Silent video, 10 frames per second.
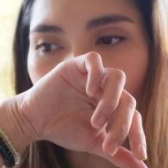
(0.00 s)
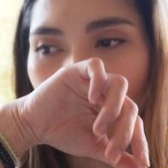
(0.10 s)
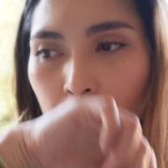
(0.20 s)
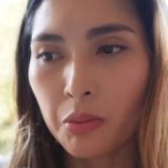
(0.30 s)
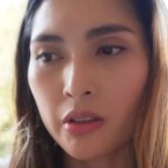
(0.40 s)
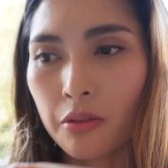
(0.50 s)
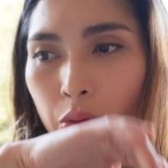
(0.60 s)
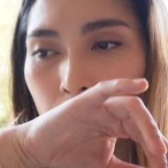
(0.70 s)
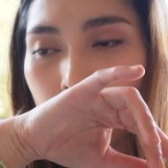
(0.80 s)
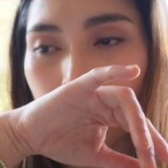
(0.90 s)
I smell the
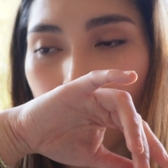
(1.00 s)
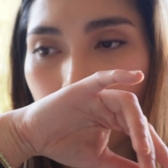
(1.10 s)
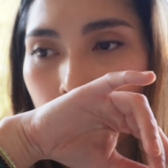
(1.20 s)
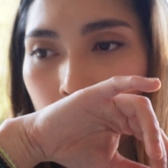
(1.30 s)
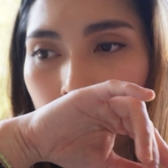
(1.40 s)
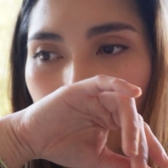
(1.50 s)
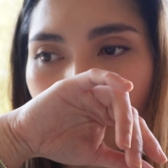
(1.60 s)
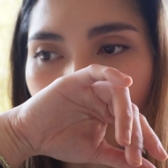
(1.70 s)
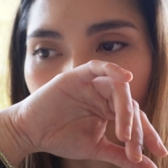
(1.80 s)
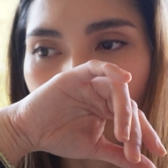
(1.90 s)
Forte first.
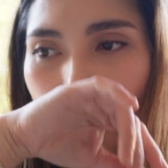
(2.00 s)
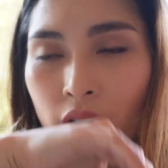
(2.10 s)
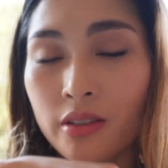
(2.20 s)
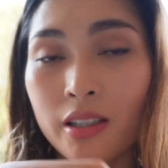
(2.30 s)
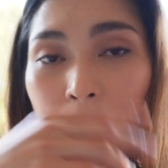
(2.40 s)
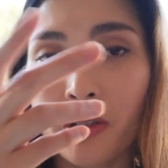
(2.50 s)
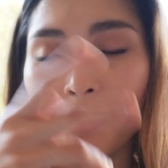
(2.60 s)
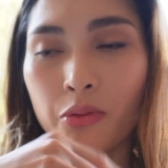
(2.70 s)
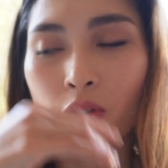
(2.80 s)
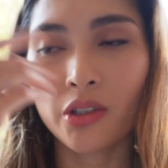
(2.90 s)
So as I smell
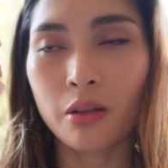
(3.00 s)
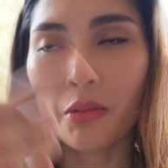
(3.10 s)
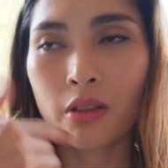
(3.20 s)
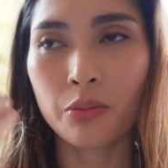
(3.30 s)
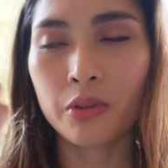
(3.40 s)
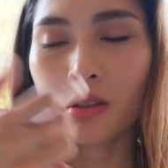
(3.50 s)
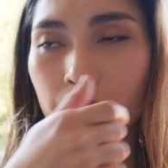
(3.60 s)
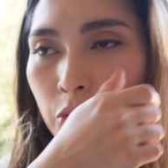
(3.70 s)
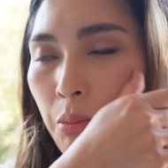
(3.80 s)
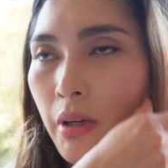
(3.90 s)
the Forte, I'm gonna be
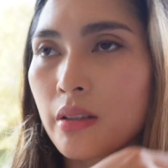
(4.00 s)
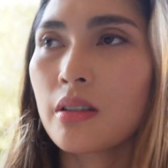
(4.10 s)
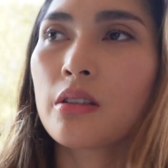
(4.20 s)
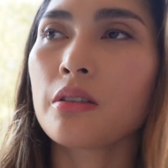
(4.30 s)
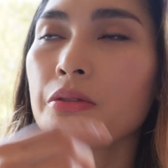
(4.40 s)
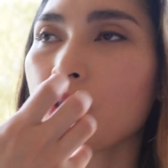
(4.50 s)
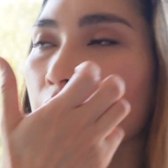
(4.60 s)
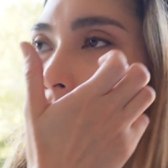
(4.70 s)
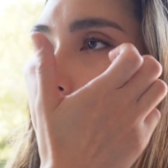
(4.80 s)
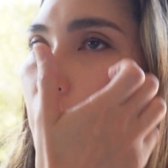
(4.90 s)
reminded of
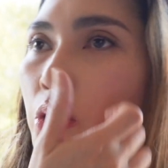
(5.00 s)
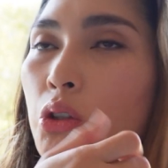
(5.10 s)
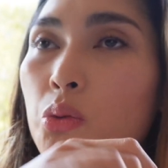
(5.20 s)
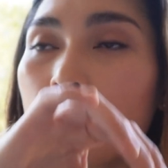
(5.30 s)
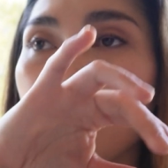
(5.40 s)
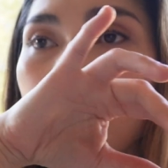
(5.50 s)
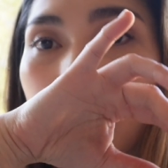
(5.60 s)
what the Eau de Toilette